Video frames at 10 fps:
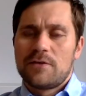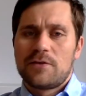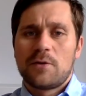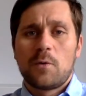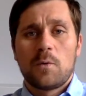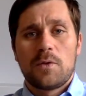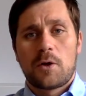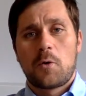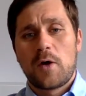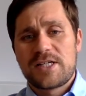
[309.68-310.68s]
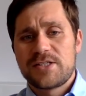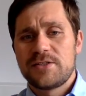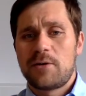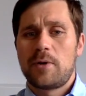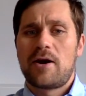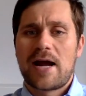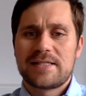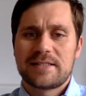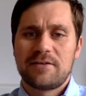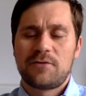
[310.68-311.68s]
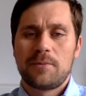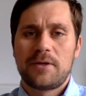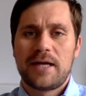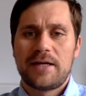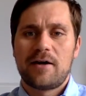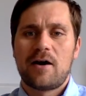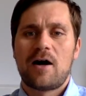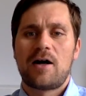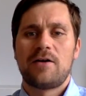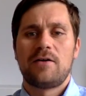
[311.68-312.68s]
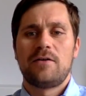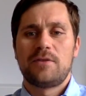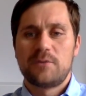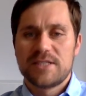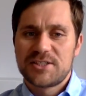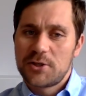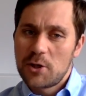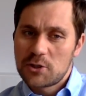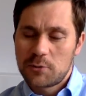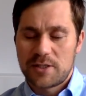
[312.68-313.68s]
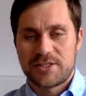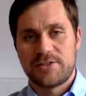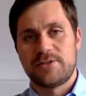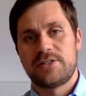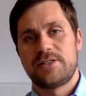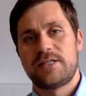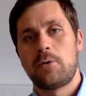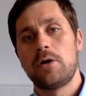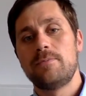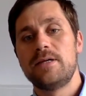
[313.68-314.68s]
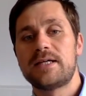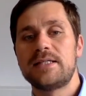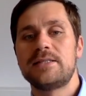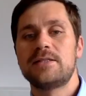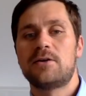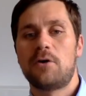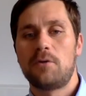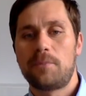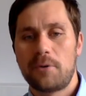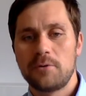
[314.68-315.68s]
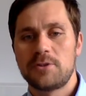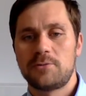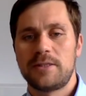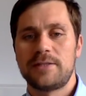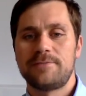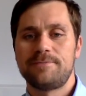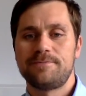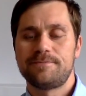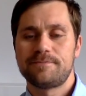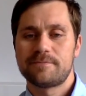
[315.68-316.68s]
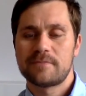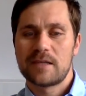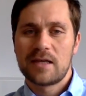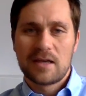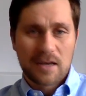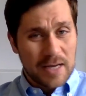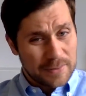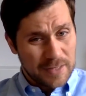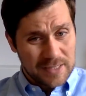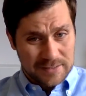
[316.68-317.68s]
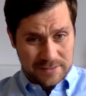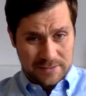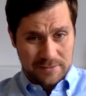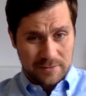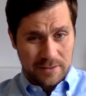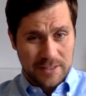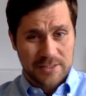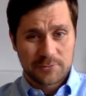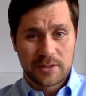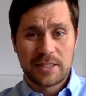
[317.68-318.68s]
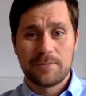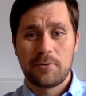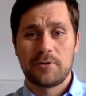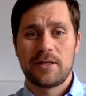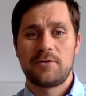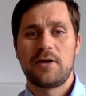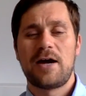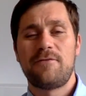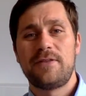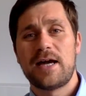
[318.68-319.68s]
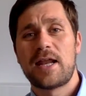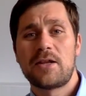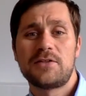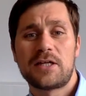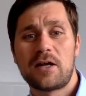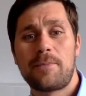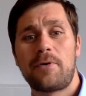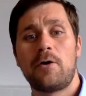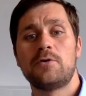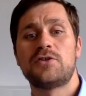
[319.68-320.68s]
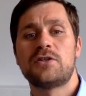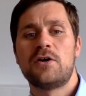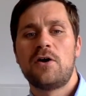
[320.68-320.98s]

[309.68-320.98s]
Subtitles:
So the questions that we are asking from the data are the research questions that we begin the whole process with. And thus, it is really important to have the analytical approach